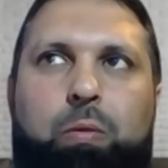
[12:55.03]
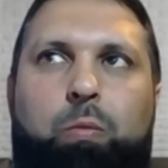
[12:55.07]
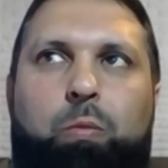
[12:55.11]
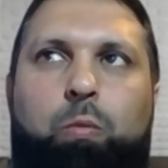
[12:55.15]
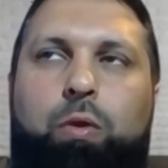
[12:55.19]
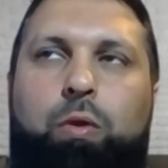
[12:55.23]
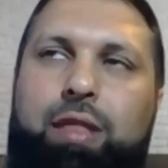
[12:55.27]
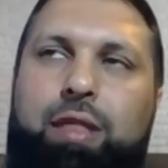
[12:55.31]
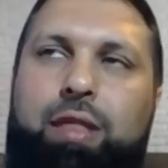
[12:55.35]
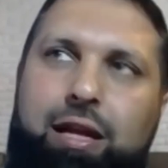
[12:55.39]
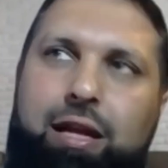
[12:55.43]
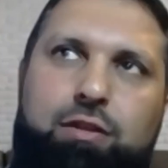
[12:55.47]

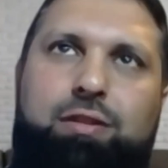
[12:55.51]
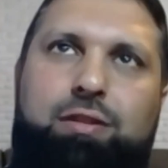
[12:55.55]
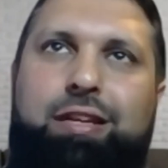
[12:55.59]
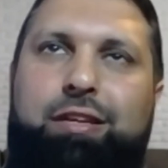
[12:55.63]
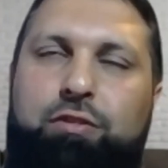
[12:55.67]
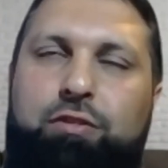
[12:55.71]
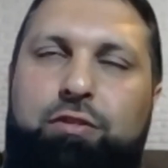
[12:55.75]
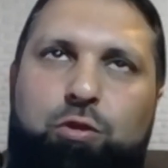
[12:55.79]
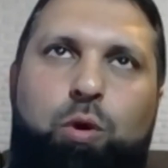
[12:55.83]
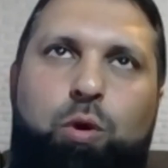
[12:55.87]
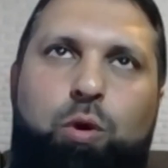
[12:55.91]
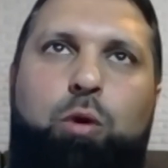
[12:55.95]
Well, it
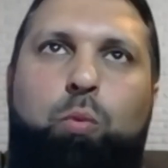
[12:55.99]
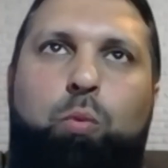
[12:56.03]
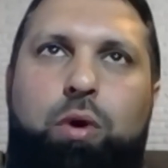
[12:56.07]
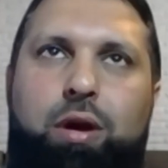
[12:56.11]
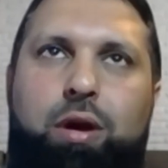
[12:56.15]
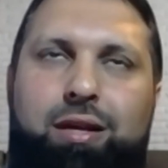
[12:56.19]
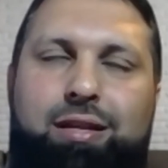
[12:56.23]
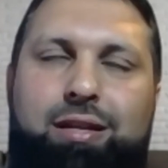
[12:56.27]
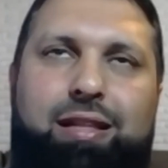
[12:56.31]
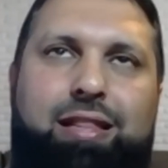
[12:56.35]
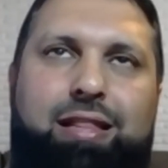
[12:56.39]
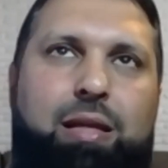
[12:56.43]
doesn't quite
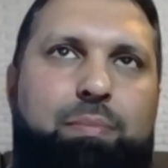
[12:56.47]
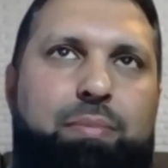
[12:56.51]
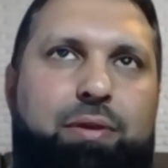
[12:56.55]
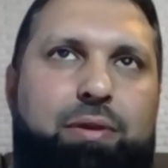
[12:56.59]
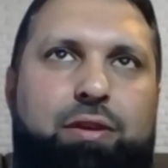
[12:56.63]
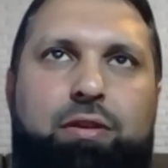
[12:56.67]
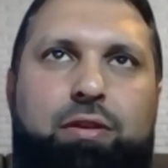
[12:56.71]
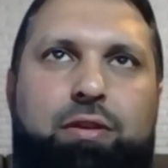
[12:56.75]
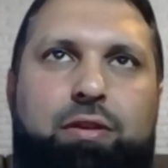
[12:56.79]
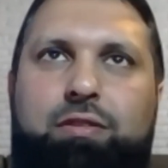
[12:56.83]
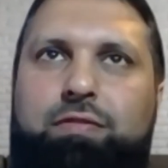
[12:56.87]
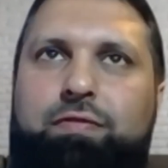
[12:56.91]
work like that,
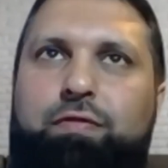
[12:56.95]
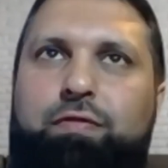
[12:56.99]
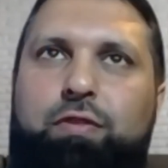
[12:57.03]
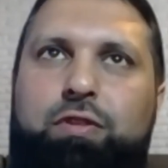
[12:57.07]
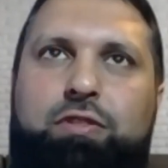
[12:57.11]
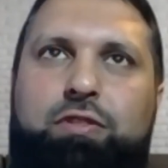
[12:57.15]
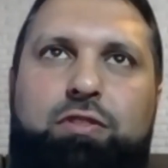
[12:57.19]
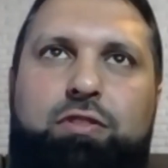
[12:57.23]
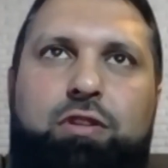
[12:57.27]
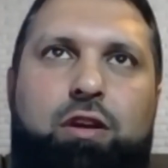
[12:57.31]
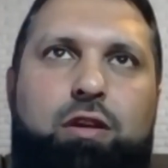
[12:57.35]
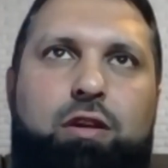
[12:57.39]
because for
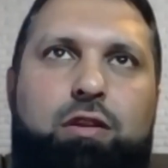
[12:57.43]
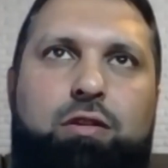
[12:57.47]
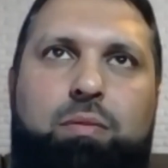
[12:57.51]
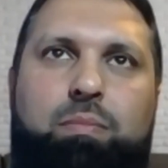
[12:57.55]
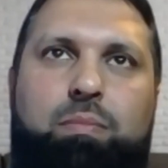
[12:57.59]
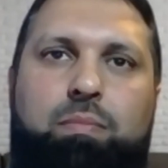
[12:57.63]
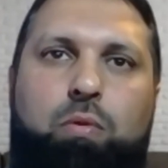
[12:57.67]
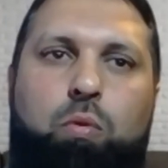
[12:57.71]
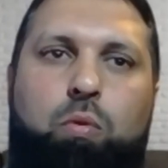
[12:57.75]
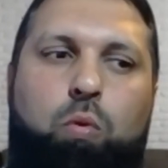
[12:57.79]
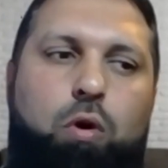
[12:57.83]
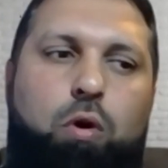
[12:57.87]
a start,
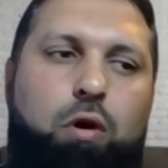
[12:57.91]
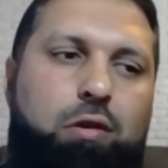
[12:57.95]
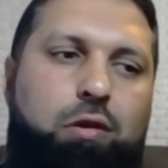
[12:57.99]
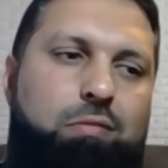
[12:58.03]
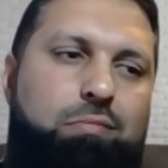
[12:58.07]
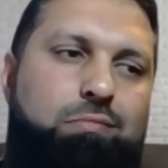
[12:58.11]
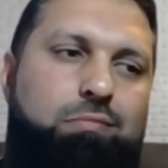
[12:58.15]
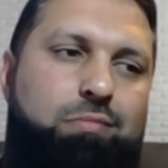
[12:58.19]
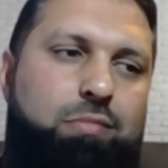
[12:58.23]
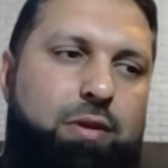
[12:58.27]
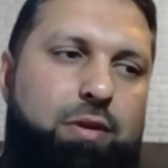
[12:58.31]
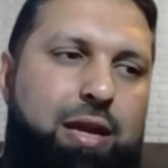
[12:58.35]
number
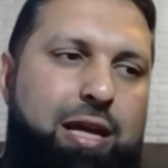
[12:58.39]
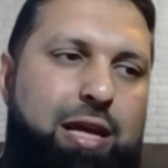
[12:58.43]
one,